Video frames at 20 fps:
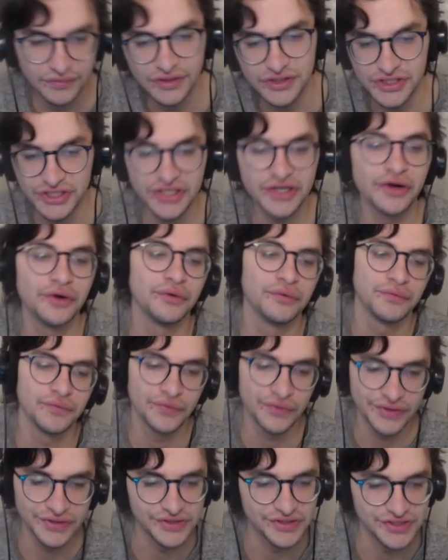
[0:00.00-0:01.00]
Joe
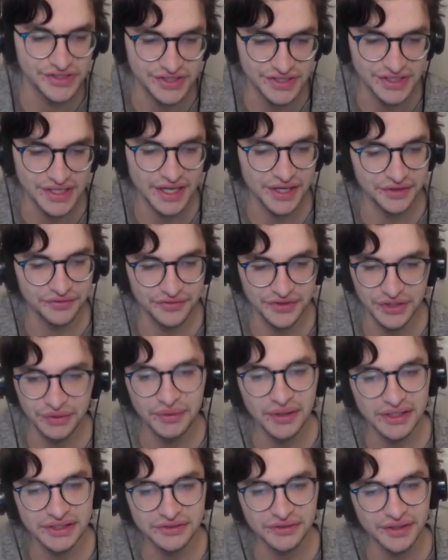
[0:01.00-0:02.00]
is the head of the
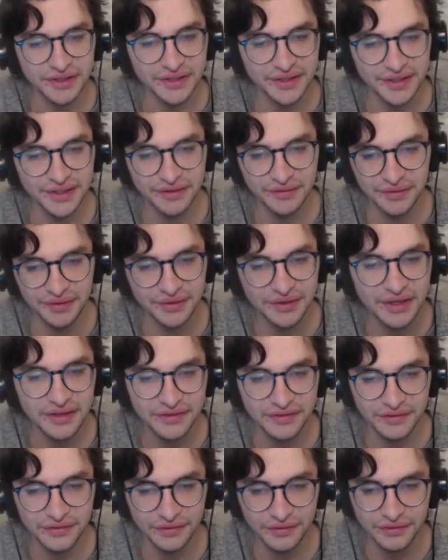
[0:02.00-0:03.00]
U.S. right now, and I
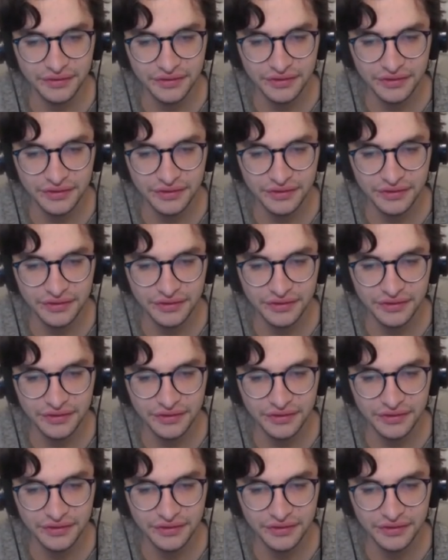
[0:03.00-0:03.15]
think